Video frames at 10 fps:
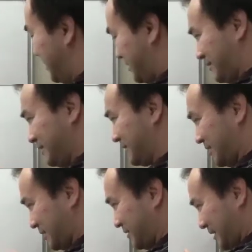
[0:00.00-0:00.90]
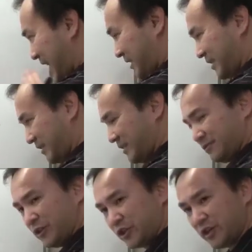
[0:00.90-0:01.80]
that
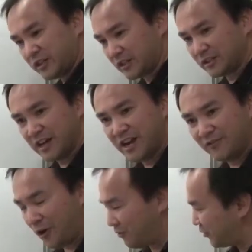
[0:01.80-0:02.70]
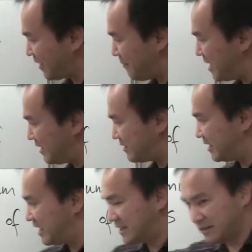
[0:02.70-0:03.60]
restricted interval. So that means
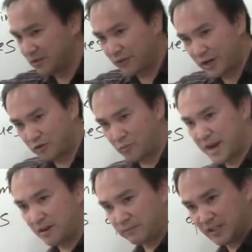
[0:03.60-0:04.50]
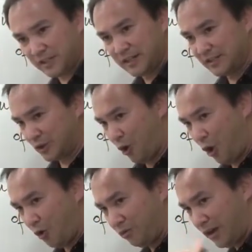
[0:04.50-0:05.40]
the real domain of this thing is the
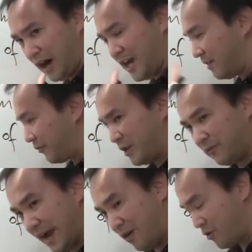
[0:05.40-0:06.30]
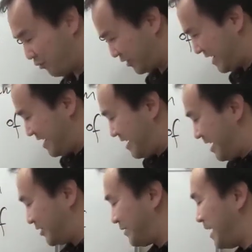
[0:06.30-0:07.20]
whole line of real values.
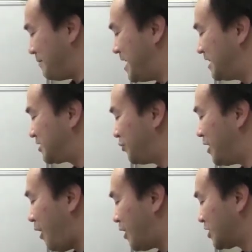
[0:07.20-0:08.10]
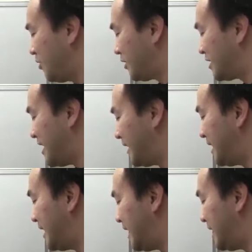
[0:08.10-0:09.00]
And so that means we also going to take
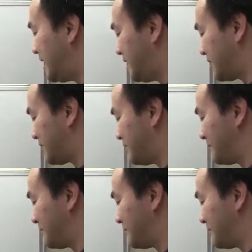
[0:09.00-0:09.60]
the other